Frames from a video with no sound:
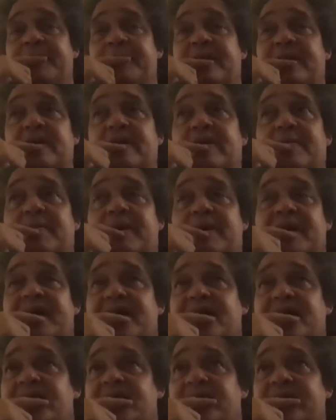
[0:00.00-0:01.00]
I mean, we know how
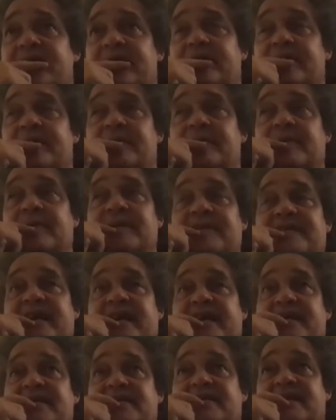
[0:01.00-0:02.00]
this is in real life,
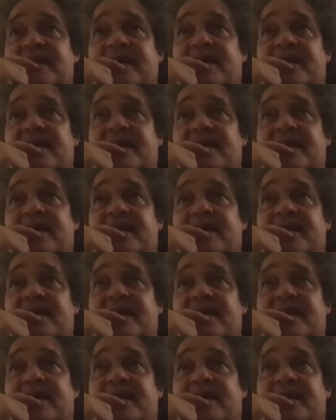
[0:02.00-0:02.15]
right?